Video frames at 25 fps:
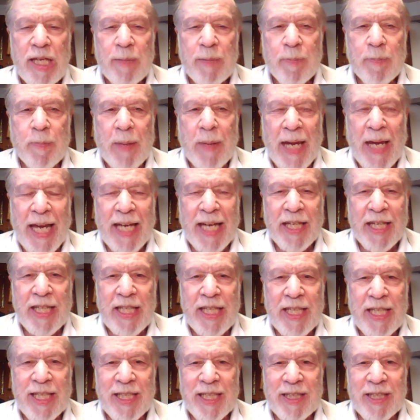back
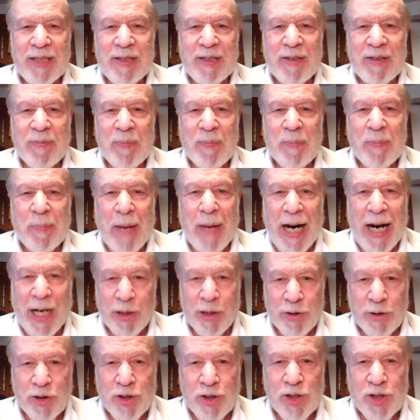in
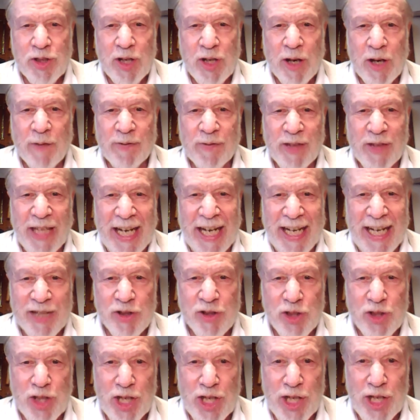March of
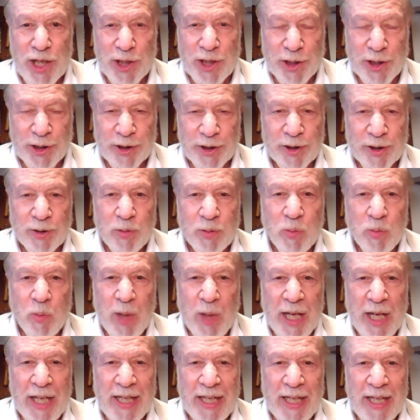last year,
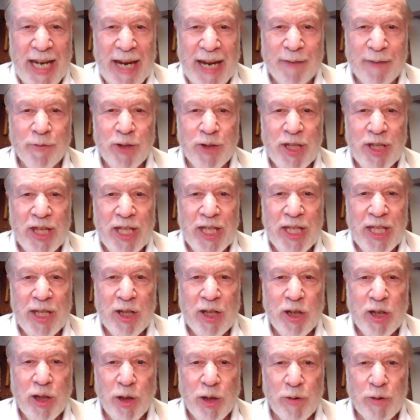when everything
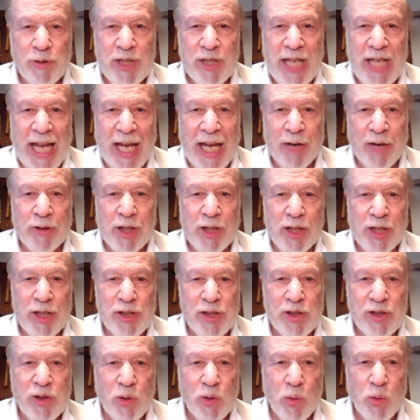closed down and the
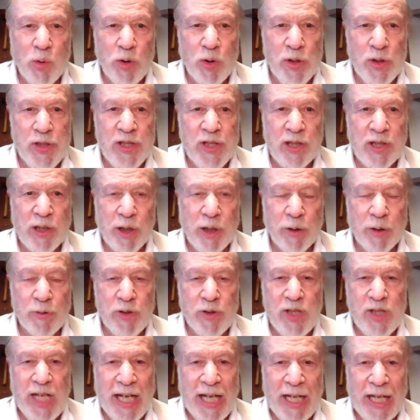schools
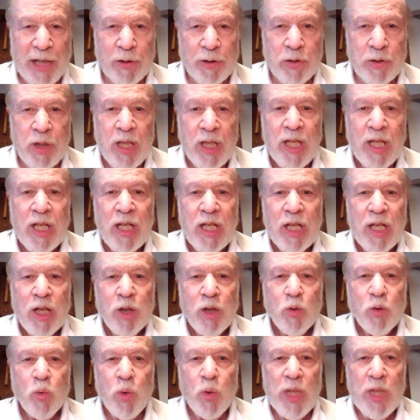closed down,
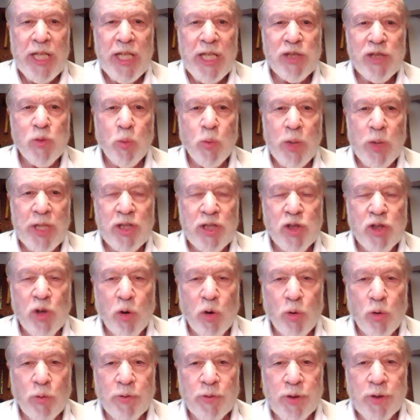we switched
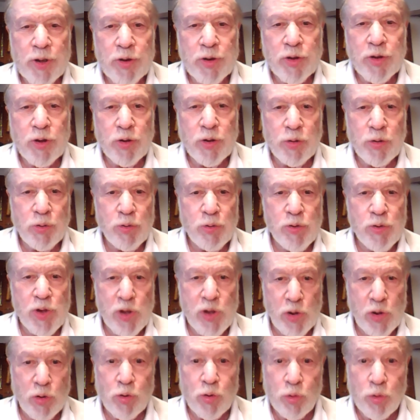over to
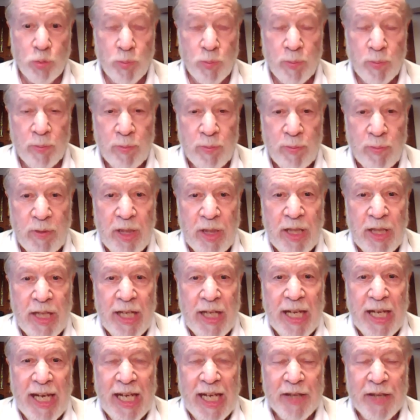Zoom
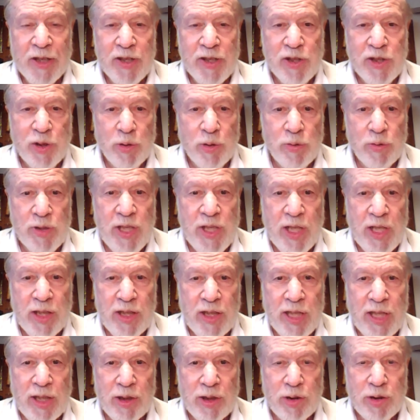and the students
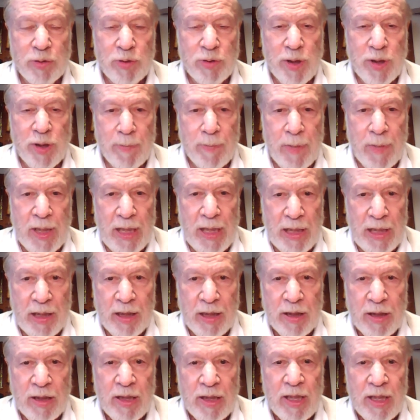continued to meet.